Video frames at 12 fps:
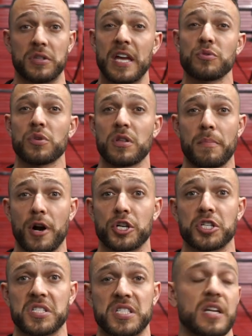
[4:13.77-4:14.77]
So that's where the bar
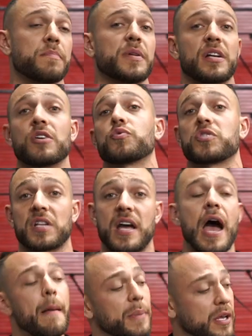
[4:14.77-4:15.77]
should sit because what's gonna
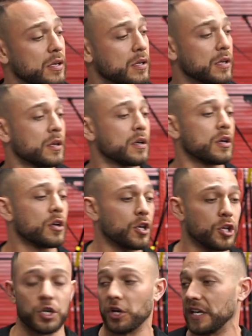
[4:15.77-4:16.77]
happen,
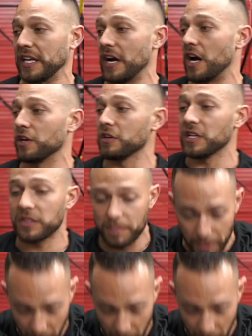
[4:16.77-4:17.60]
you're gonna get underneath the